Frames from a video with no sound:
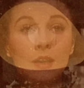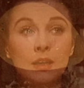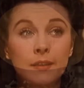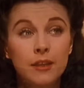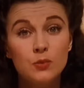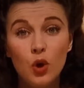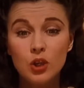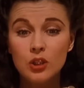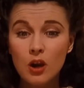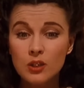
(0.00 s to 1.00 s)
She was
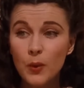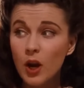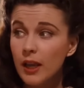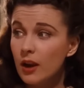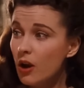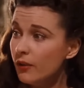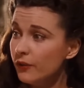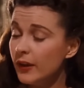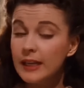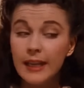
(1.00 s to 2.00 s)
willing to do
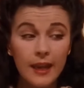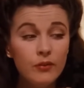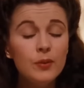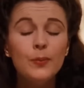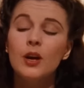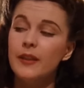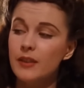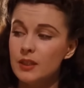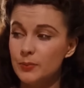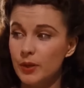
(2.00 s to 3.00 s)
anything to get what she
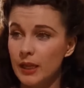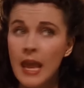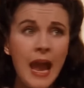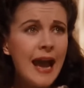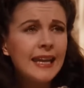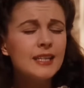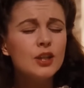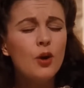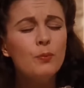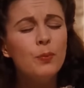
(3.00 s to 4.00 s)
wanted,
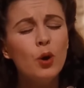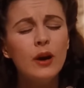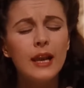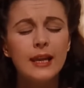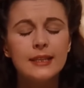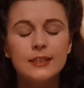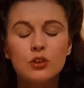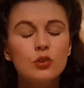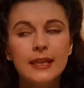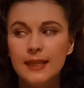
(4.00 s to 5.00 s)
regardless of
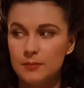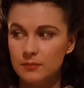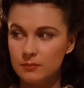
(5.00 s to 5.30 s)
who got